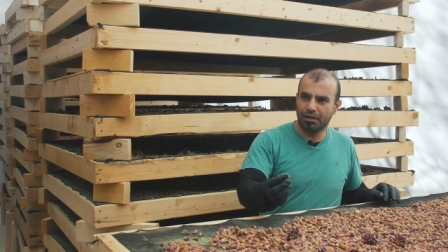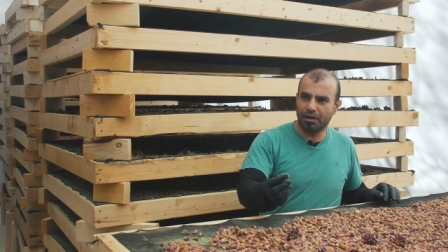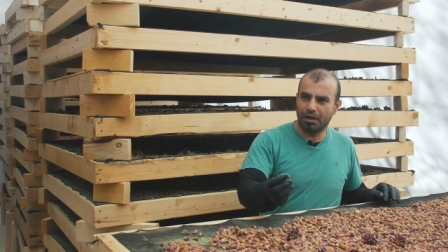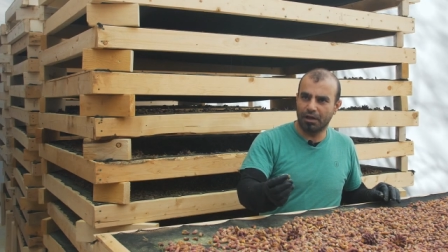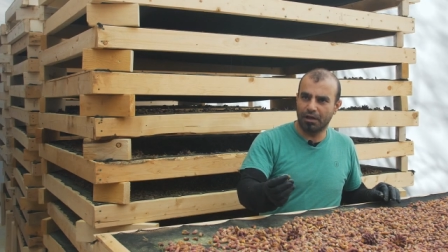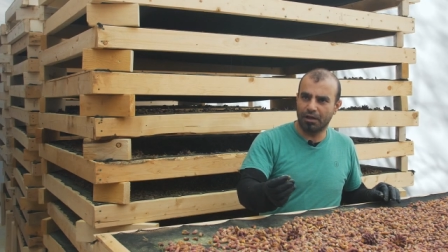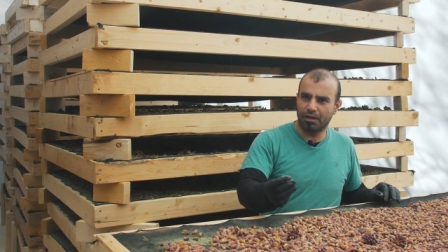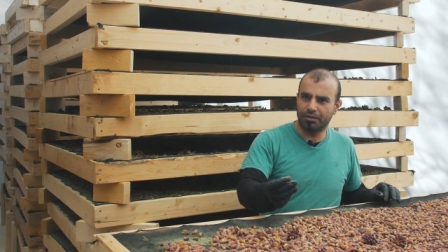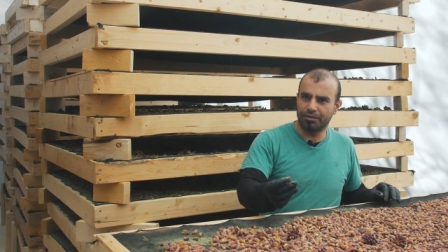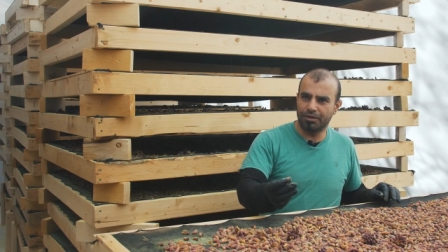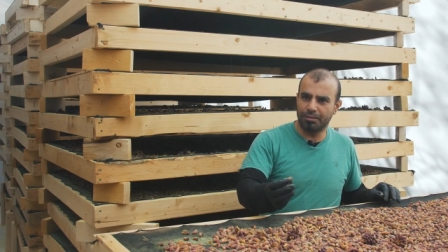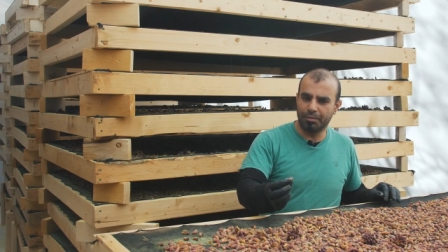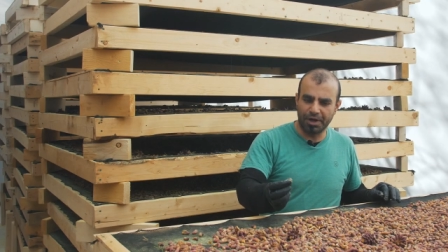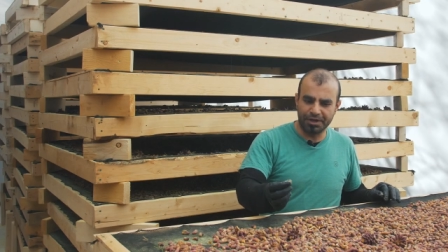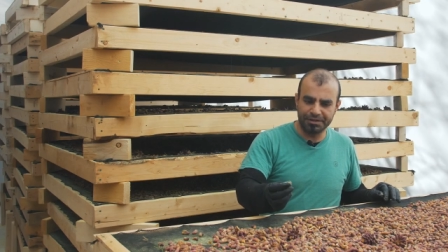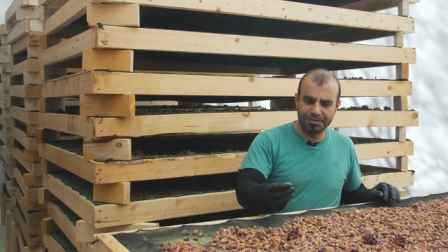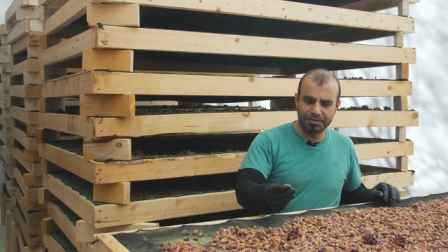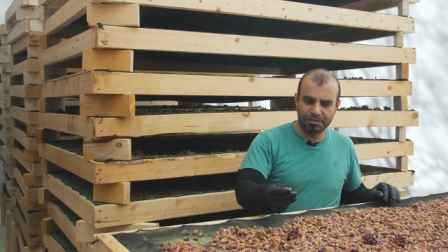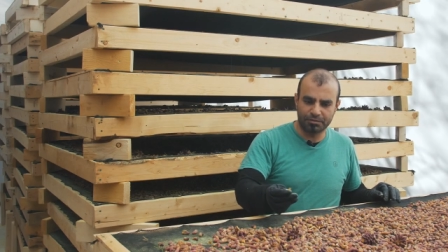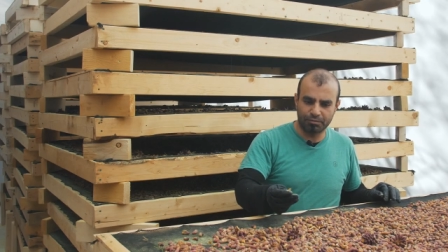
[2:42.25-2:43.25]
uh the
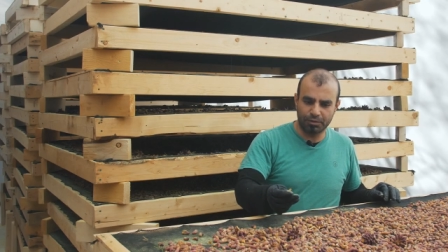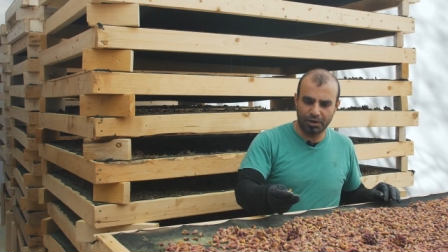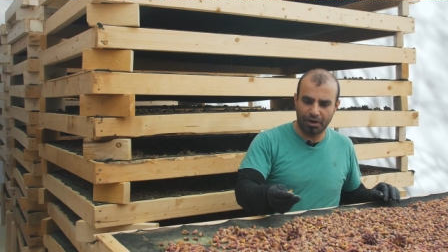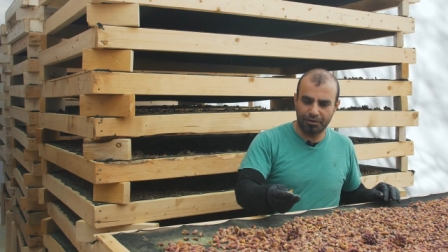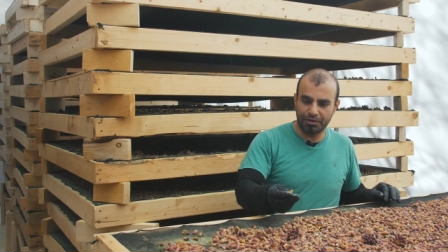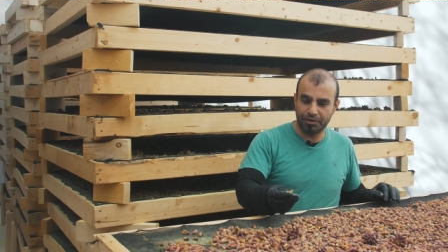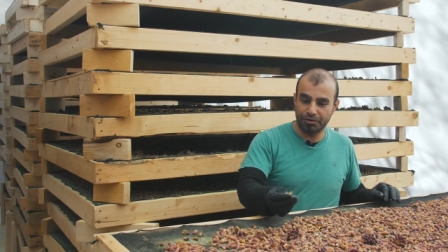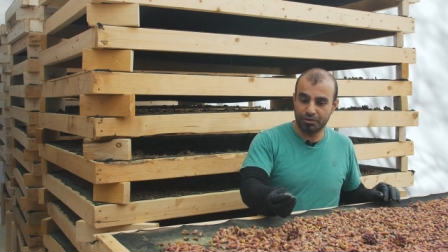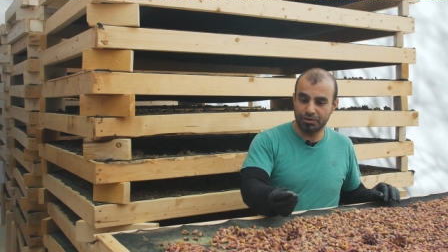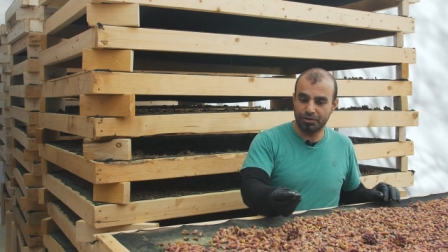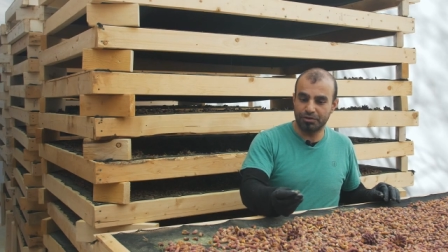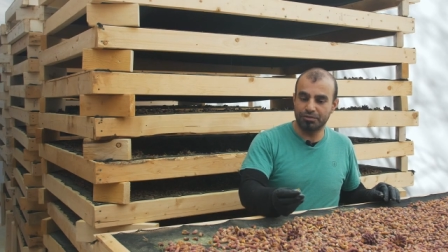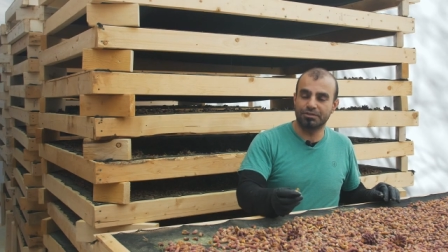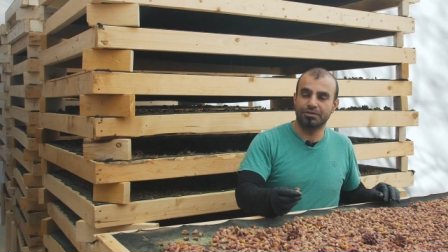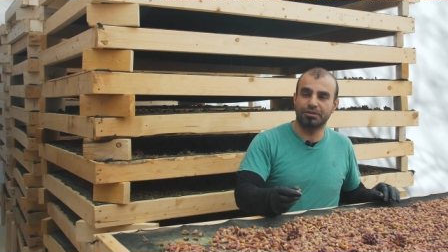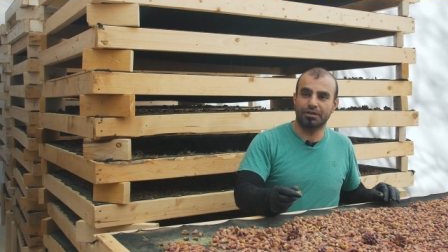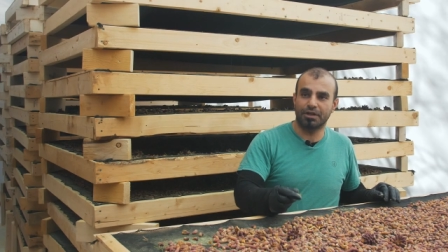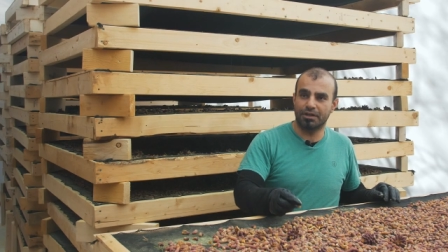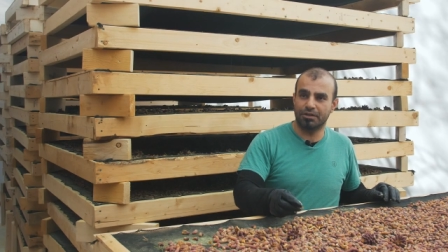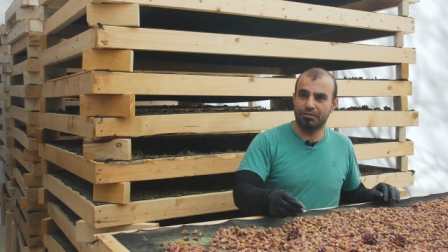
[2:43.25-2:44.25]
buds, without
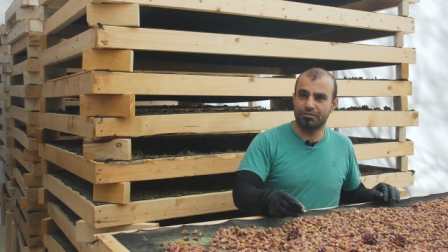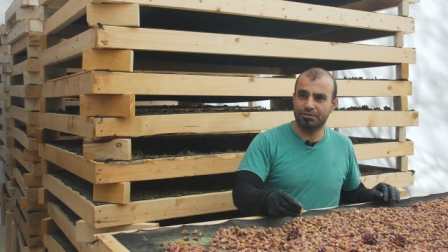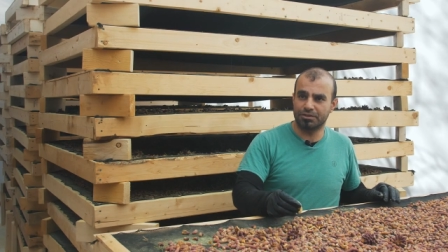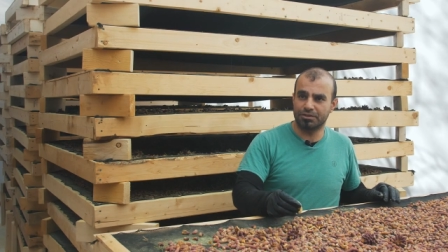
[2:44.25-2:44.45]
introducing any